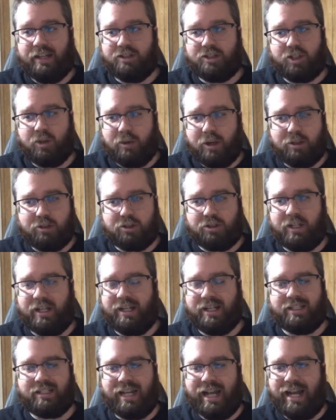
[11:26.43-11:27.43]
It's so interesting
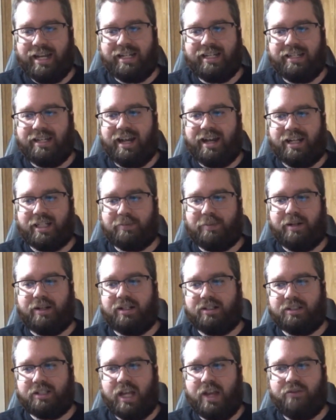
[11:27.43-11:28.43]
because I did not expect
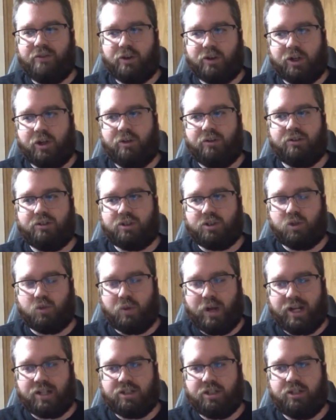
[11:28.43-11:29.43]
Xavier to go this
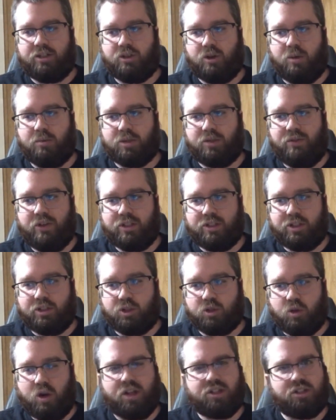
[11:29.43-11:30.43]
direction in terms of his
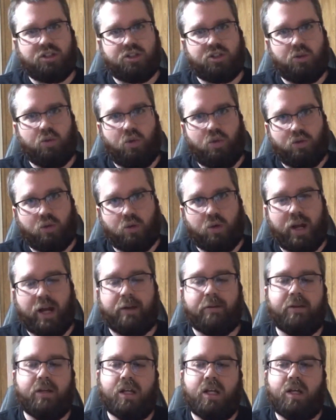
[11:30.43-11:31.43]
instructions to
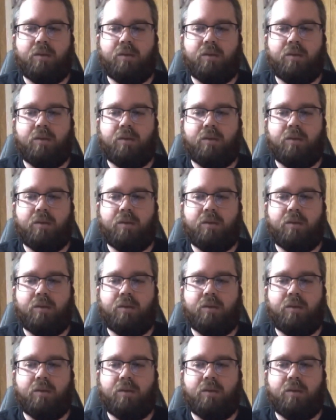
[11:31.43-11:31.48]
Wolverine.